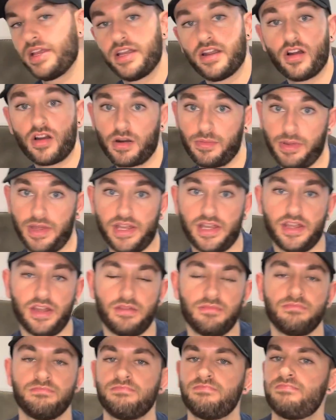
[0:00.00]
in our
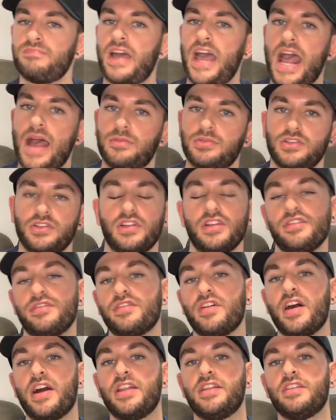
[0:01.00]
opinion, absolutely
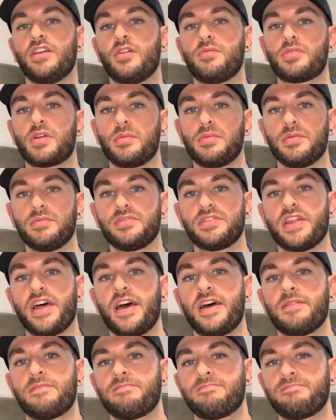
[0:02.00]
fine, no problems there.